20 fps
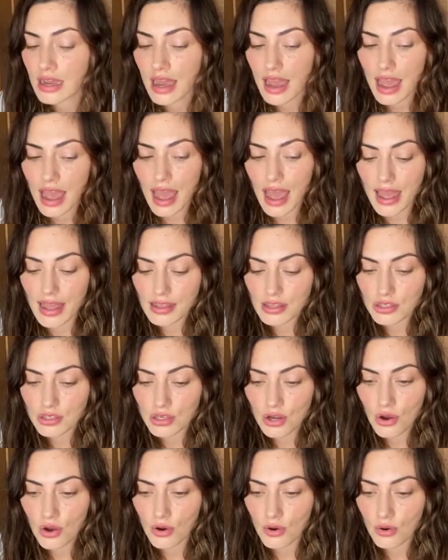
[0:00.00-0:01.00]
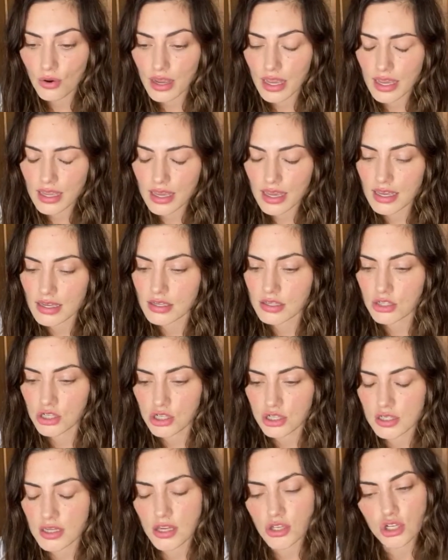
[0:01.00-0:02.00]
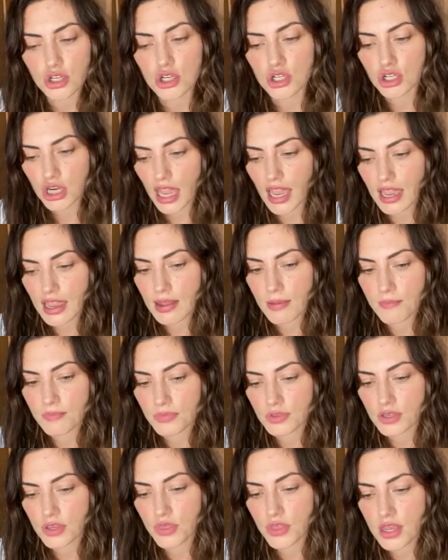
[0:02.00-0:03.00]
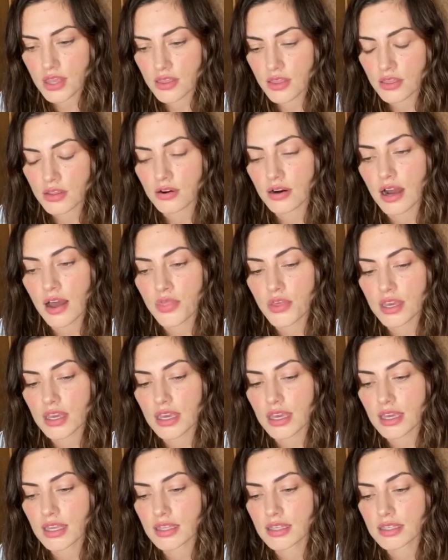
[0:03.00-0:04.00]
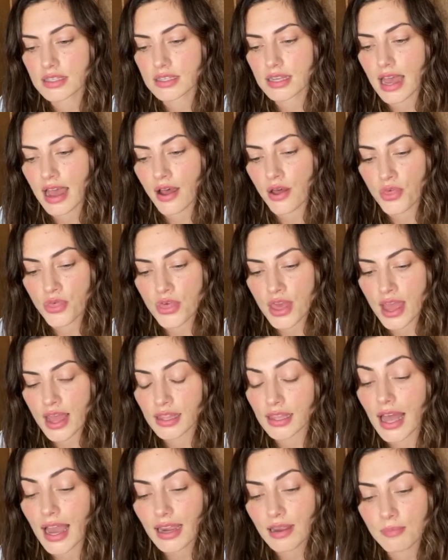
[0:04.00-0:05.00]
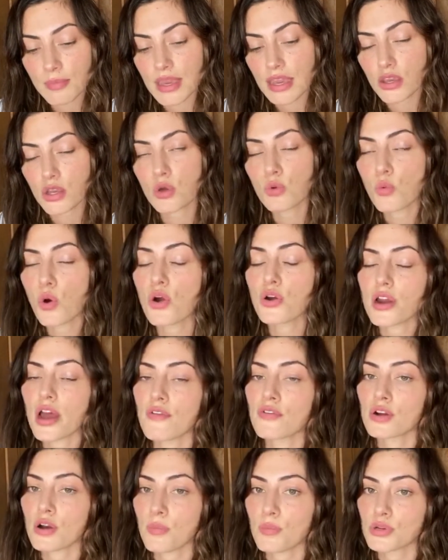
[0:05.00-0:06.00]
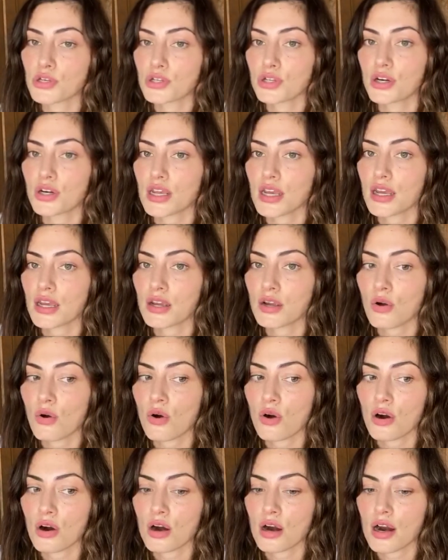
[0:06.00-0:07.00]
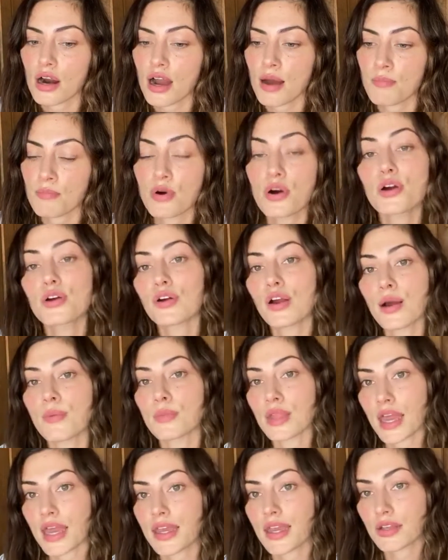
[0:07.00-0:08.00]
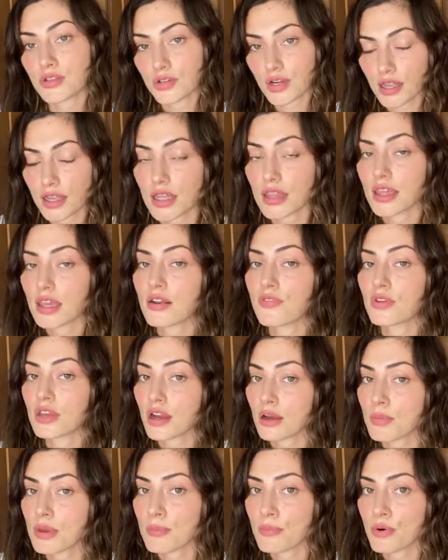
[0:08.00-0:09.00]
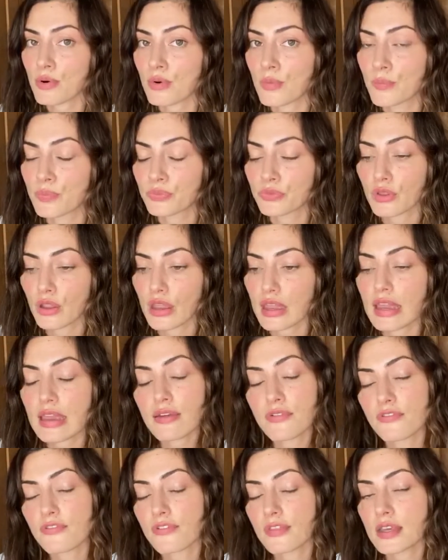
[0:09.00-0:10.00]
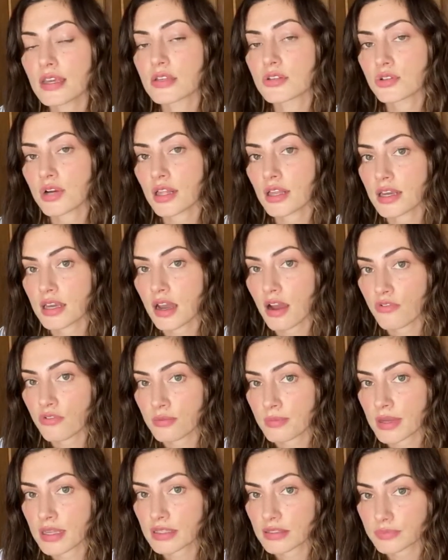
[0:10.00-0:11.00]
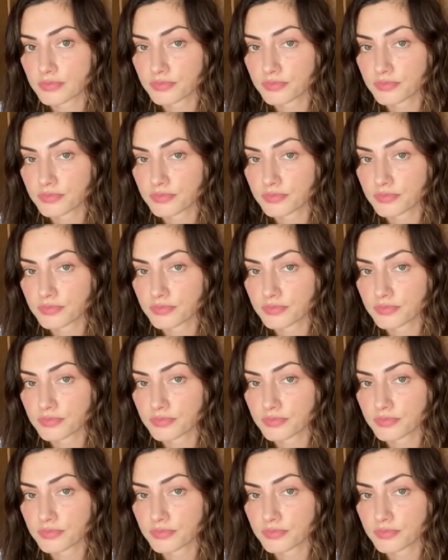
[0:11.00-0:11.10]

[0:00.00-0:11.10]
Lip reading: And so it is just such a shame to think that there are other kids out there like me who won't have an opportunity or a program like Australian Theatre for Young People if the Australian government